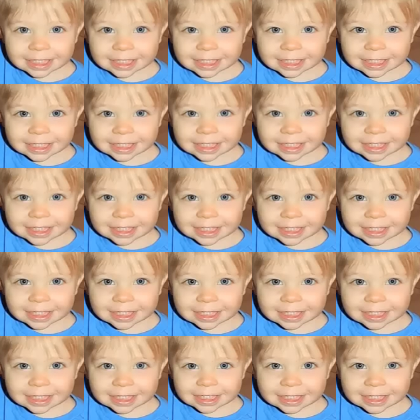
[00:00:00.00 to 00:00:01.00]

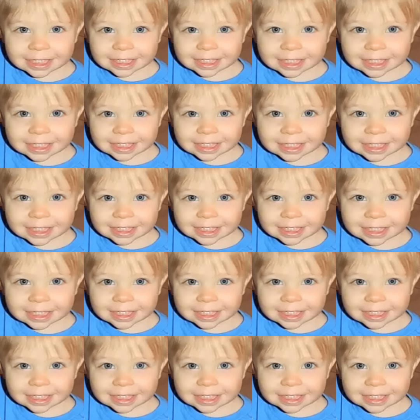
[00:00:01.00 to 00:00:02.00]

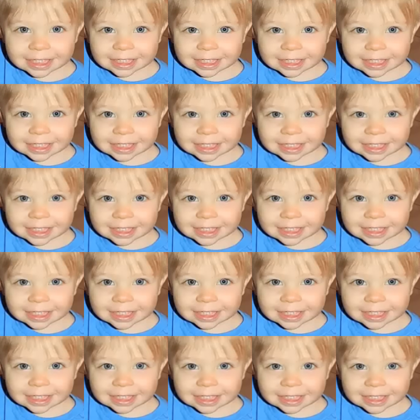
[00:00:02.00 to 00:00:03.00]

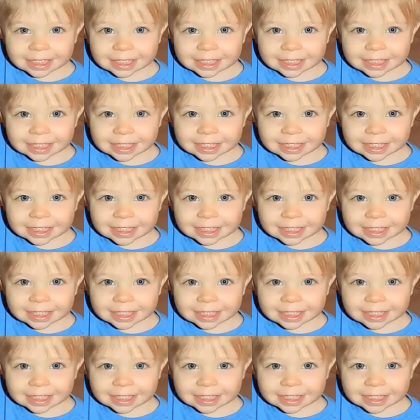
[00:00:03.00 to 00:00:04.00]

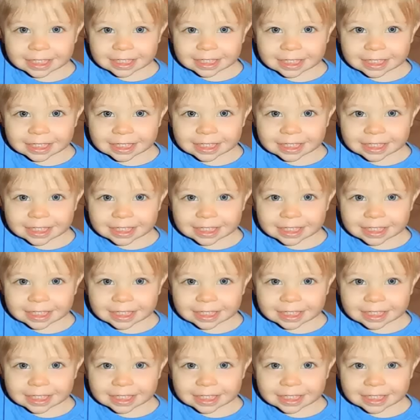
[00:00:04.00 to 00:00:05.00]

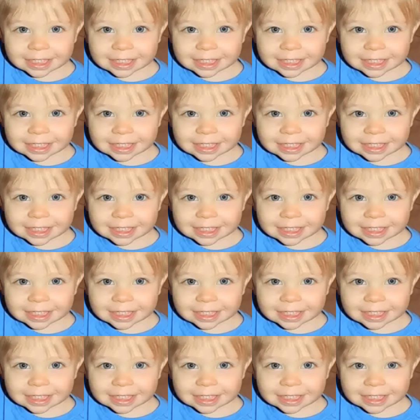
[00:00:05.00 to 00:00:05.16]
(silent)